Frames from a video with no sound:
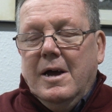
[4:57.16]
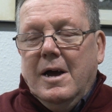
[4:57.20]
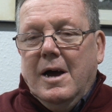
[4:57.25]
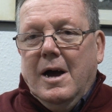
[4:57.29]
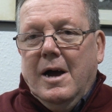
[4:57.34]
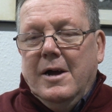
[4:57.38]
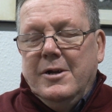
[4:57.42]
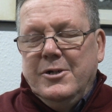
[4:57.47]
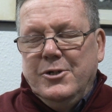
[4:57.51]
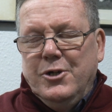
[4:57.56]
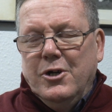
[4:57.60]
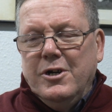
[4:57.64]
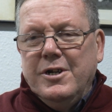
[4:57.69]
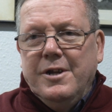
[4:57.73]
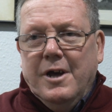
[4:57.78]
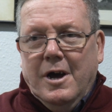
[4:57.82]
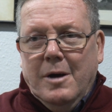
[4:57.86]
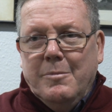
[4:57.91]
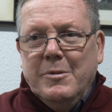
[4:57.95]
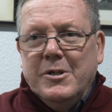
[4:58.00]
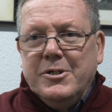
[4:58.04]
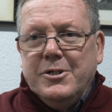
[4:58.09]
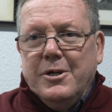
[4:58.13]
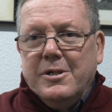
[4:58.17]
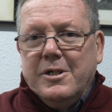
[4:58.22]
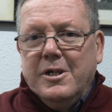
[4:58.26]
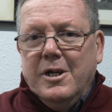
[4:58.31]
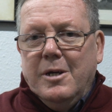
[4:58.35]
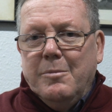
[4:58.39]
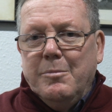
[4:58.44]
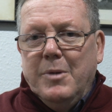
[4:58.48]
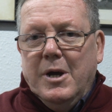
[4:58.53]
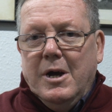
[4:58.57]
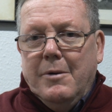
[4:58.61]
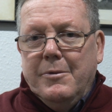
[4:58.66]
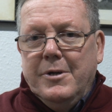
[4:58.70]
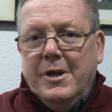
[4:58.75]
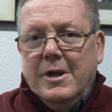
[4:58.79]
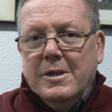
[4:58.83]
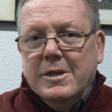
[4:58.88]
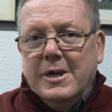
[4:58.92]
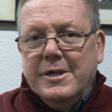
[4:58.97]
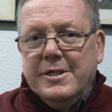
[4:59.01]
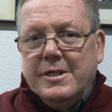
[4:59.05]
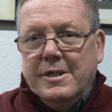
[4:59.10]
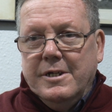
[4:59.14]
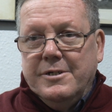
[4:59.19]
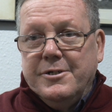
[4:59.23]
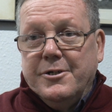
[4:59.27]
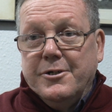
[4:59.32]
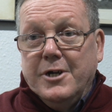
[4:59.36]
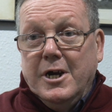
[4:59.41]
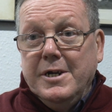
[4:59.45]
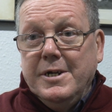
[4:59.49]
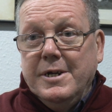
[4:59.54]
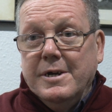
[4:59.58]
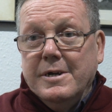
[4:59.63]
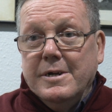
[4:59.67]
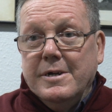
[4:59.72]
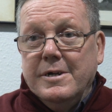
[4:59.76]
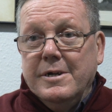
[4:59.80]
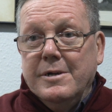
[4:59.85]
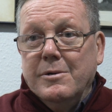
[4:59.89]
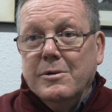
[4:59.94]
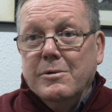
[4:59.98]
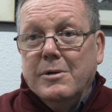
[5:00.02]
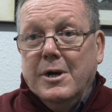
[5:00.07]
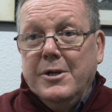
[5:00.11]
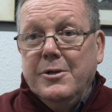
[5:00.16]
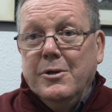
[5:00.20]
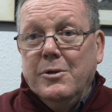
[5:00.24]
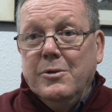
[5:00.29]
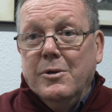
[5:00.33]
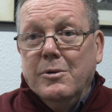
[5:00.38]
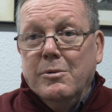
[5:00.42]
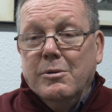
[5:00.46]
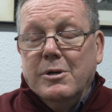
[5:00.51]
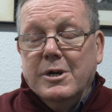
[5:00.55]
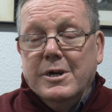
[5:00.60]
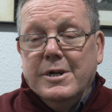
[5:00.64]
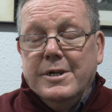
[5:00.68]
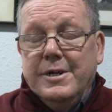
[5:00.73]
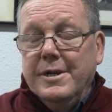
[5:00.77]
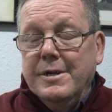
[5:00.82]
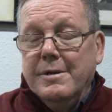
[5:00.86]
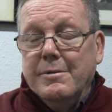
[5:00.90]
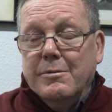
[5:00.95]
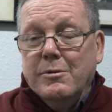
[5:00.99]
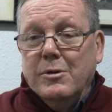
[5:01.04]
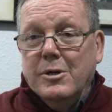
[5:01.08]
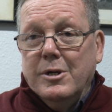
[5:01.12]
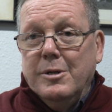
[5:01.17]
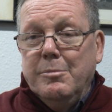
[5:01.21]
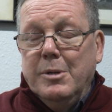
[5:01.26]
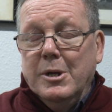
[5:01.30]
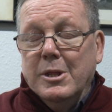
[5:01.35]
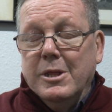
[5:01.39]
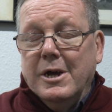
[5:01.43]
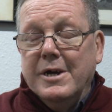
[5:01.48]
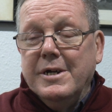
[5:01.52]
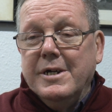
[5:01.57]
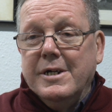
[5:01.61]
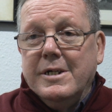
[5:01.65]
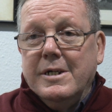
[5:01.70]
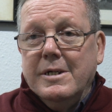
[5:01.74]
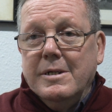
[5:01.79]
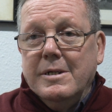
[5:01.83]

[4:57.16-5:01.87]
I enjoyed the amateur game, but I would have liked to tried it. You know, I don't know what it'd be like.